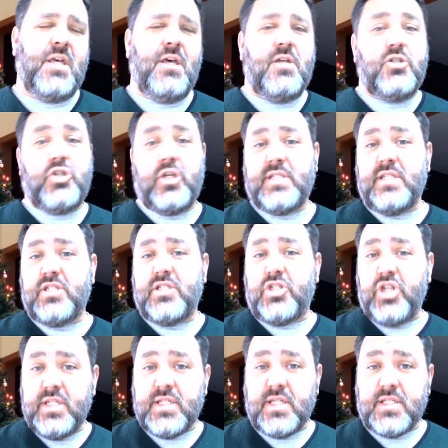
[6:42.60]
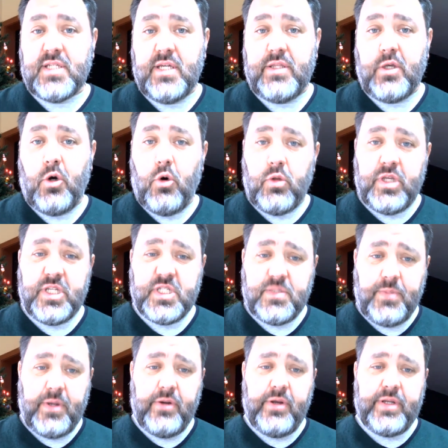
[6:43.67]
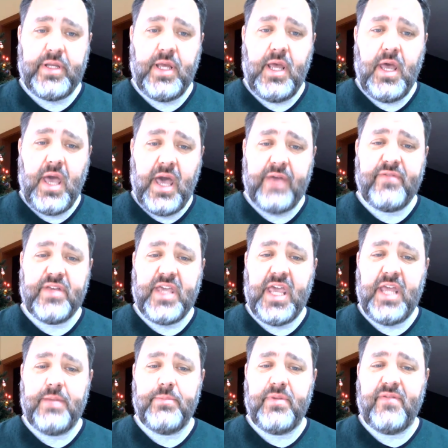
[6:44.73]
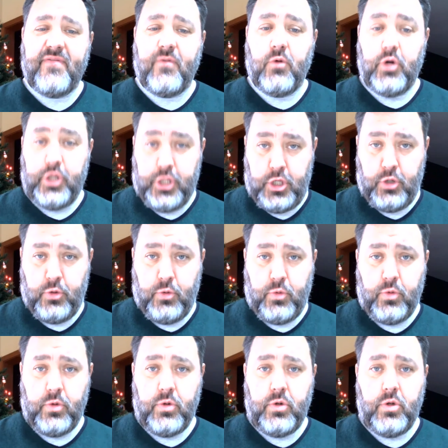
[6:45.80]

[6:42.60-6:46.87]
Just as Jesus and the Holy Spirit advocate before you